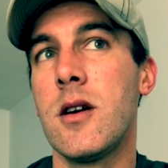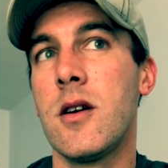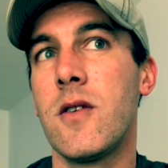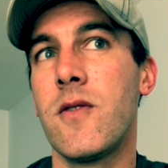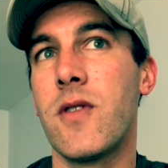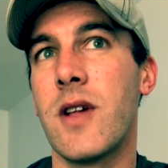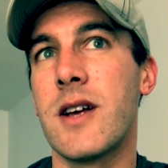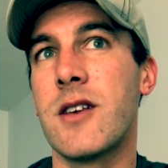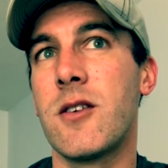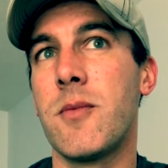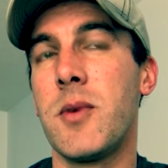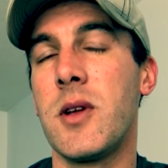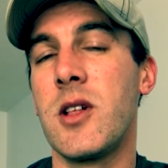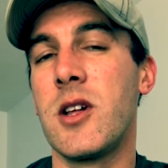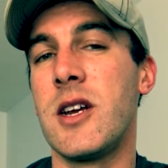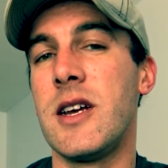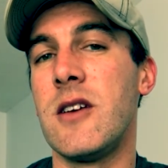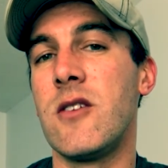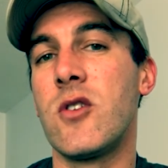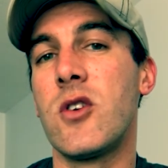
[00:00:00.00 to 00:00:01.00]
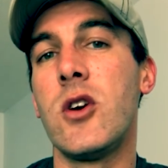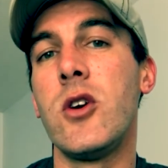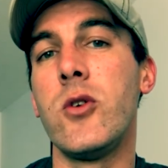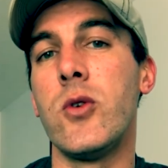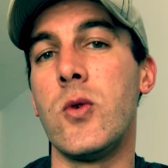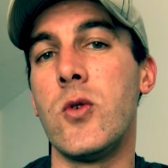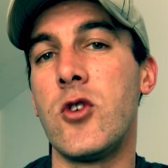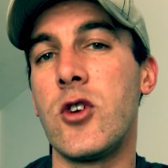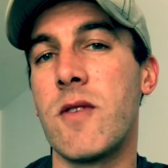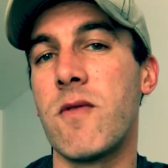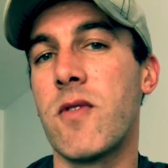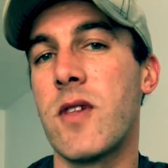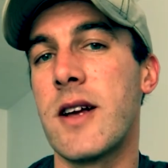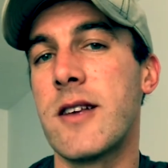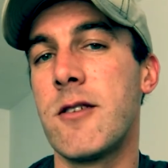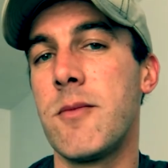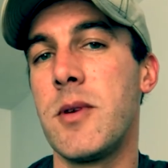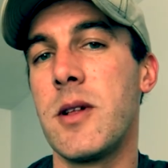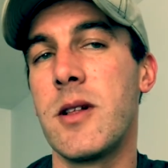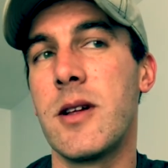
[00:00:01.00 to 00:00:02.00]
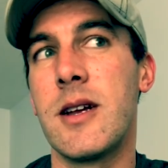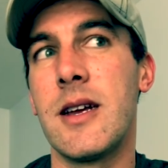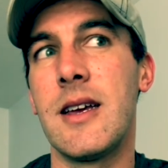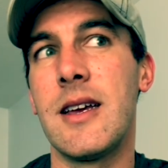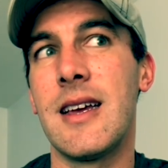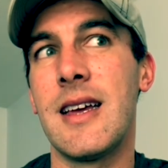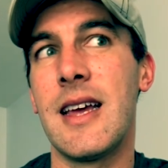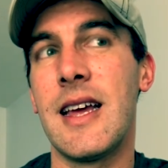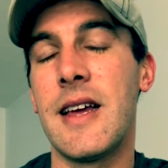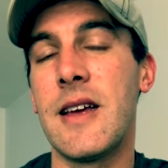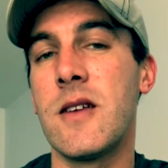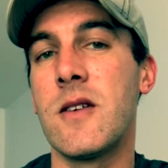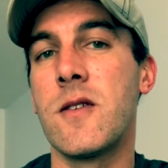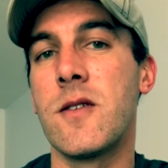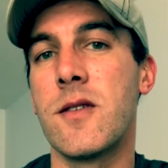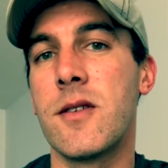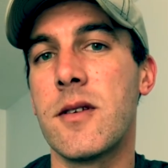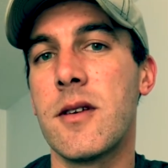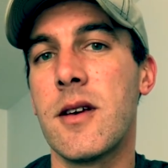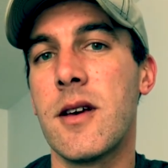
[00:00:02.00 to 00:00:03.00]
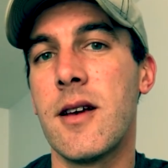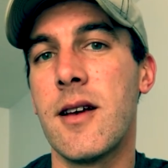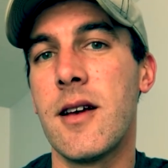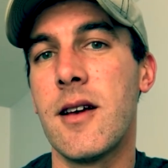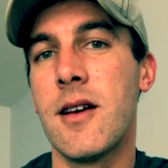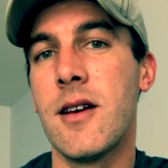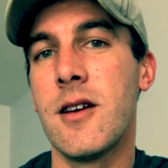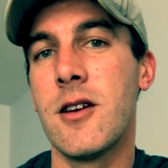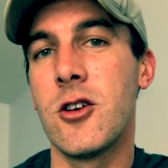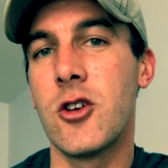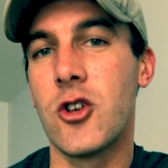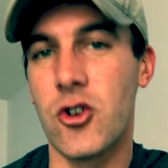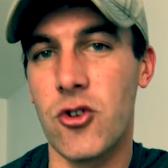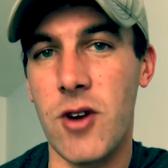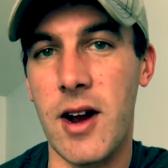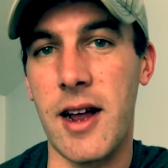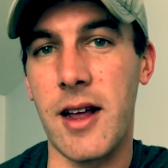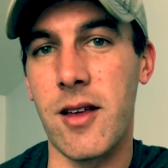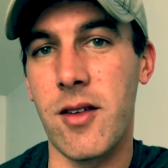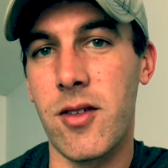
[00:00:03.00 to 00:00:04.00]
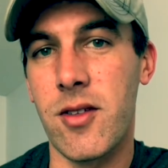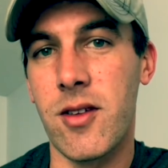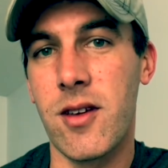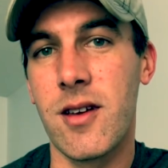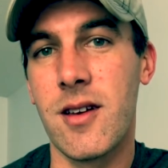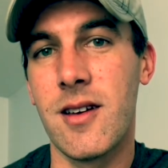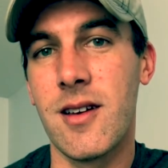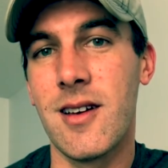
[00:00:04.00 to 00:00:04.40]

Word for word: Flexibility is huge, and flexibility is strength.